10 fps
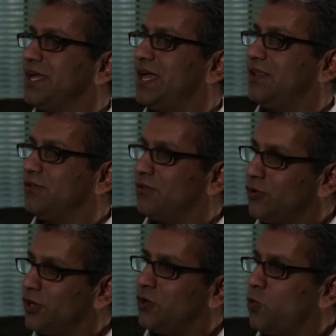and
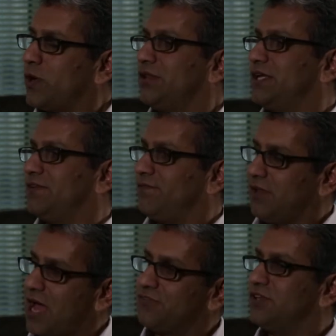learning quickly and
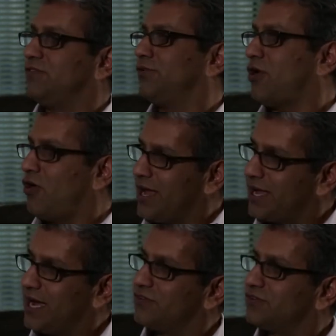velocity of learning, all that
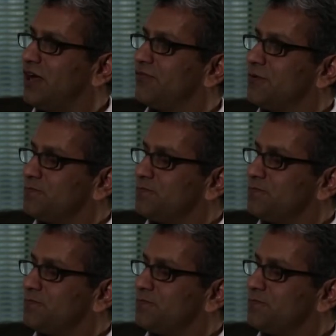kind of stuff.